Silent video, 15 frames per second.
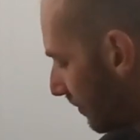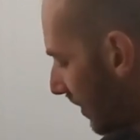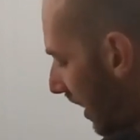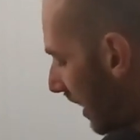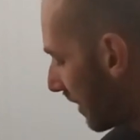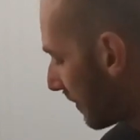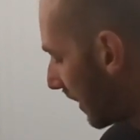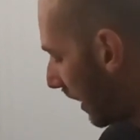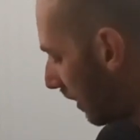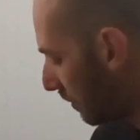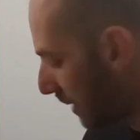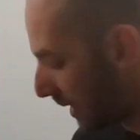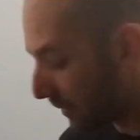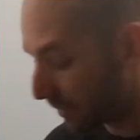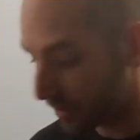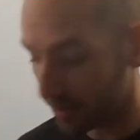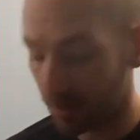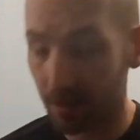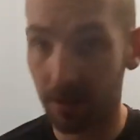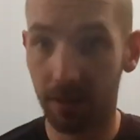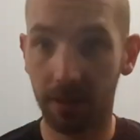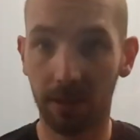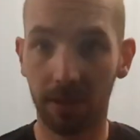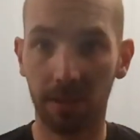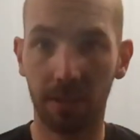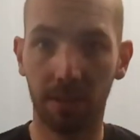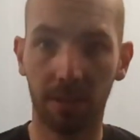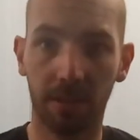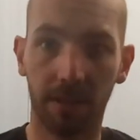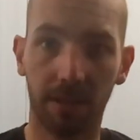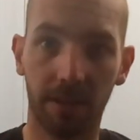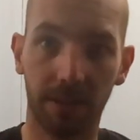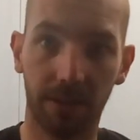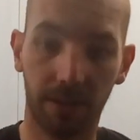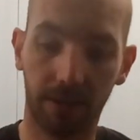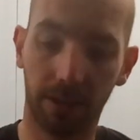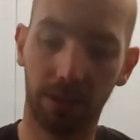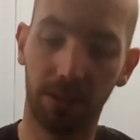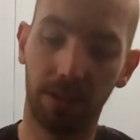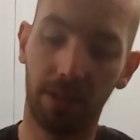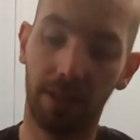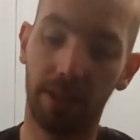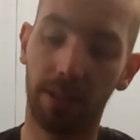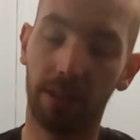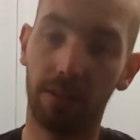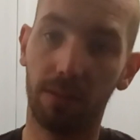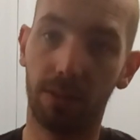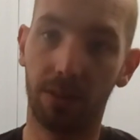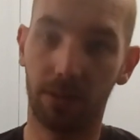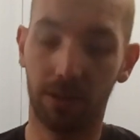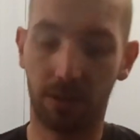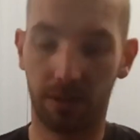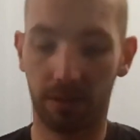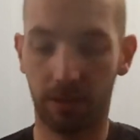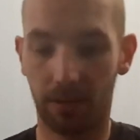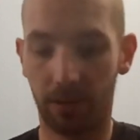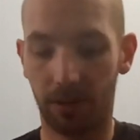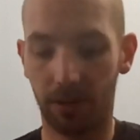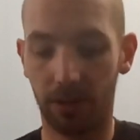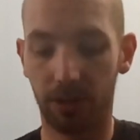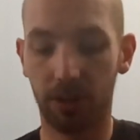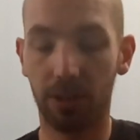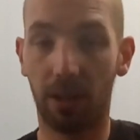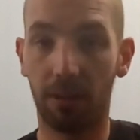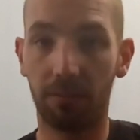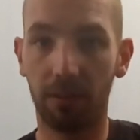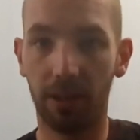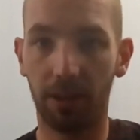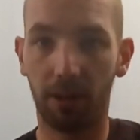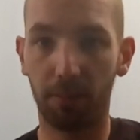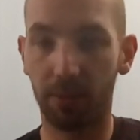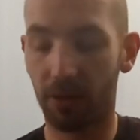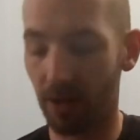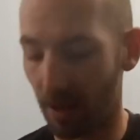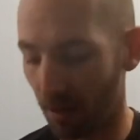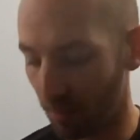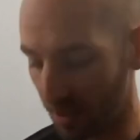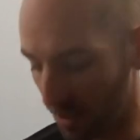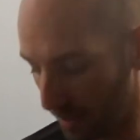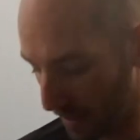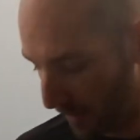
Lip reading: I have helm mounts. As you can see here, you just shuffle it up your helmet.